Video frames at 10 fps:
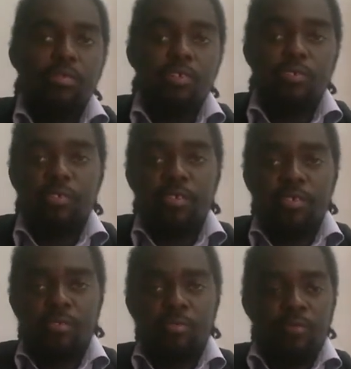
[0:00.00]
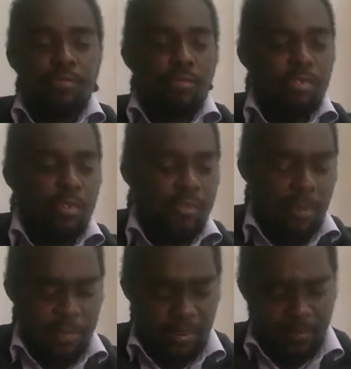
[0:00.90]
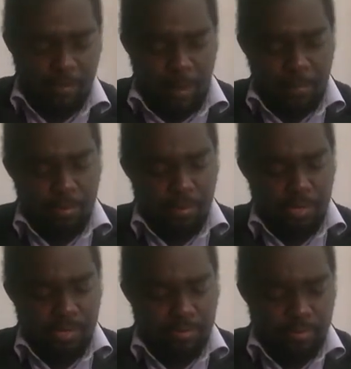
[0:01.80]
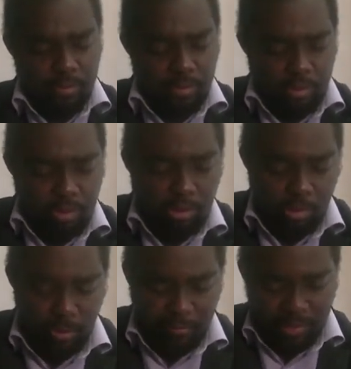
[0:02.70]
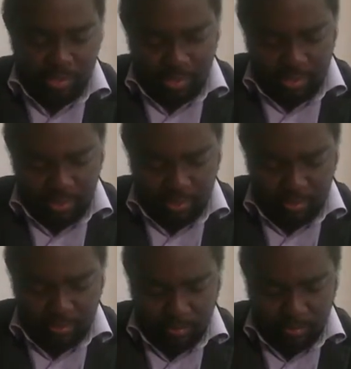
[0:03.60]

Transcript: Neutrinos were thought of, I believe, by Pauli to have existed